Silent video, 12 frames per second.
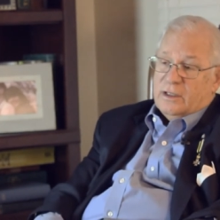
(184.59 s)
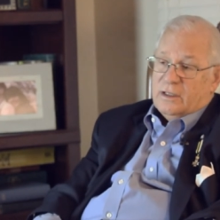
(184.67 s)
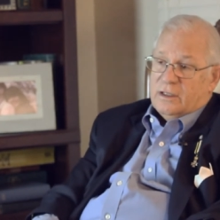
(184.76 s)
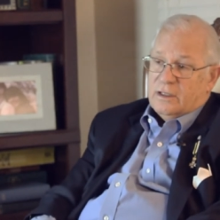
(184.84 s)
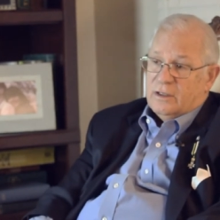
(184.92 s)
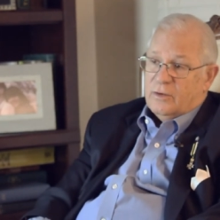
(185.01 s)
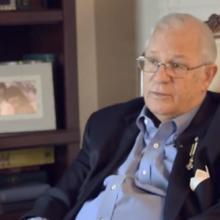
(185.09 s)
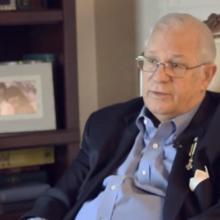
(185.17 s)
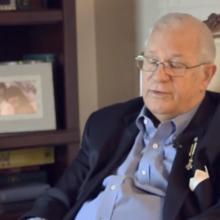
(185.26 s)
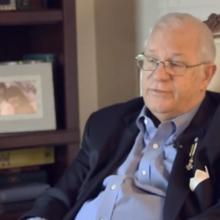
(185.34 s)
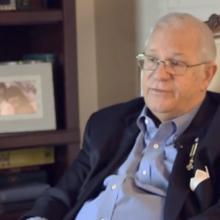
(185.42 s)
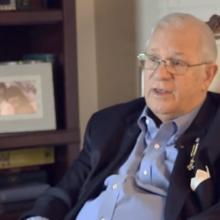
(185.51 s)
on
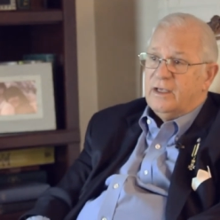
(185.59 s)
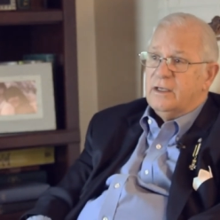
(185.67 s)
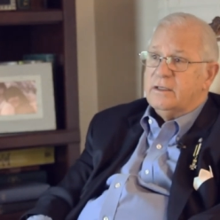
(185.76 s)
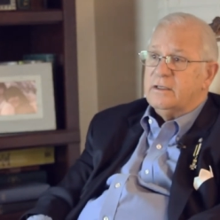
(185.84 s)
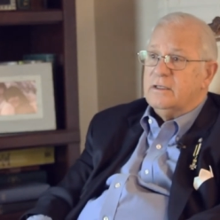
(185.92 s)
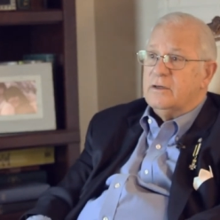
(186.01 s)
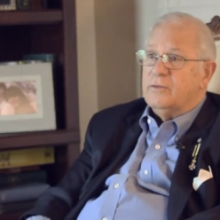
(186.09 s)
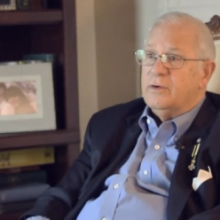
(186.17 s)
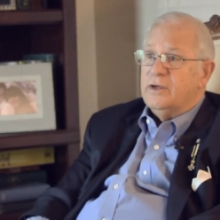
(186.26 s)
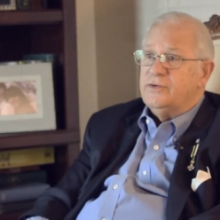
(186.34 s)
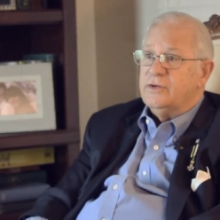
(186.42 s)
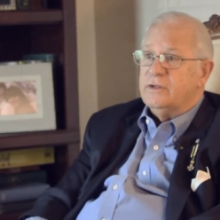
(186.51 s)
the second
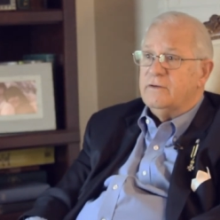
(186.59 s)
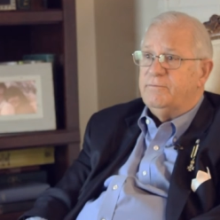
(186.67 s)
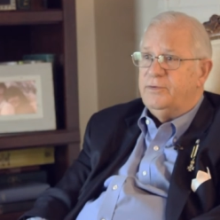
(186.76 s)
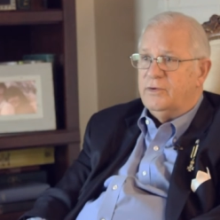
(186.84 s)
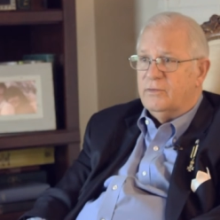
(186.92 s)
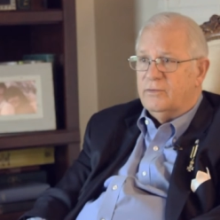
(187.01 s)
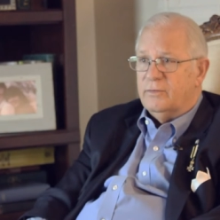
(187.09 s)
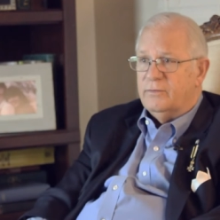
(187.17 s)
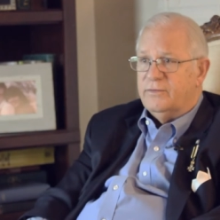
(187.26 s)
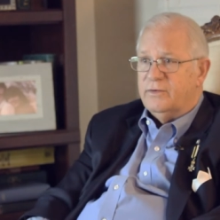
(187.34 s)
iteration of pilgrims